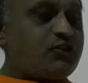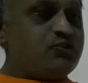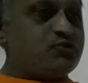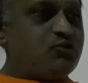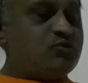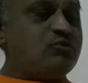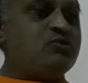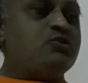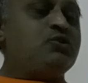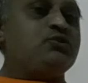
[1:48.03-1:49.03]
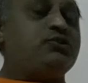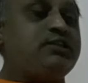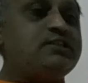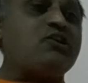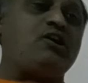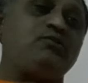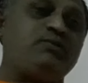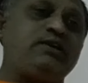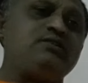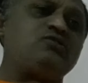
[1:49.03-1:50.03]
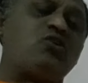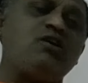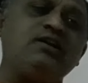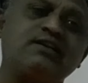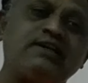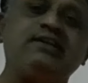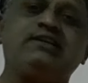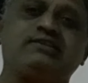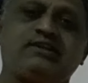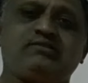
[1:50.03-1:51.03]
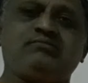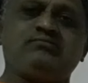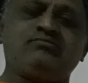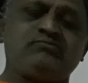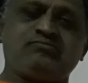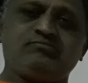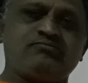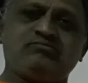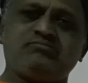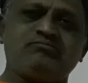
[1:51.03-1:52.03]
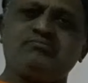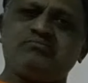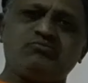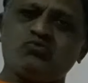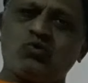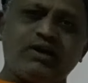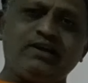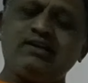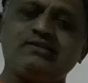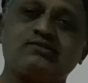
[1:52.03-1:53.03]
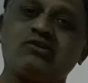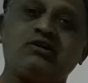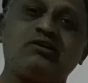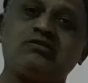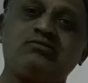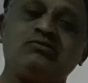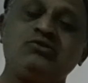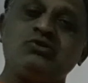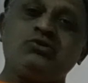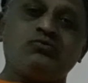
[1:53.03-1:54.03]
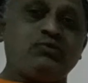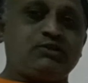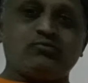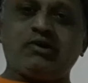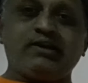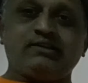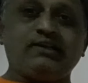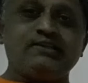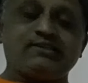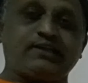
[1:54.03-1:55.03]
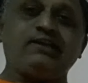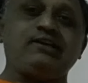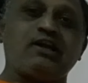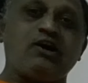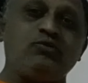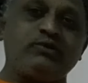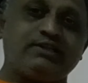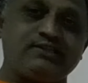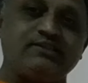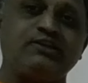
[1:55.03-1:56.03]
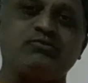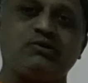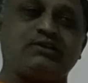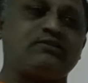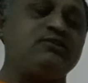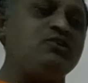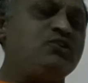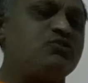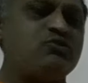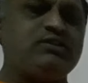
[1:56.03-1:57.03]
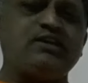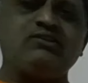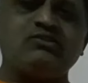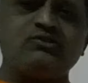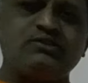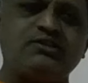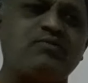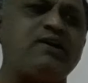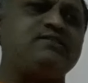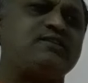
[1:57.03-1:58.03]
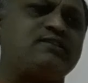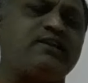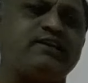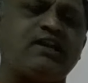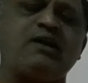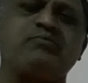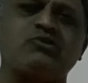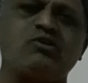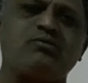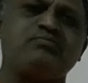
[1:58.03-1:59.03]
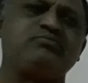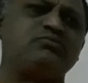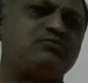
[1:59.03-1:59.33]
So these hardwares are connected, wireless or with wire, that is secondary, how it is networked. So there are devices like laptop,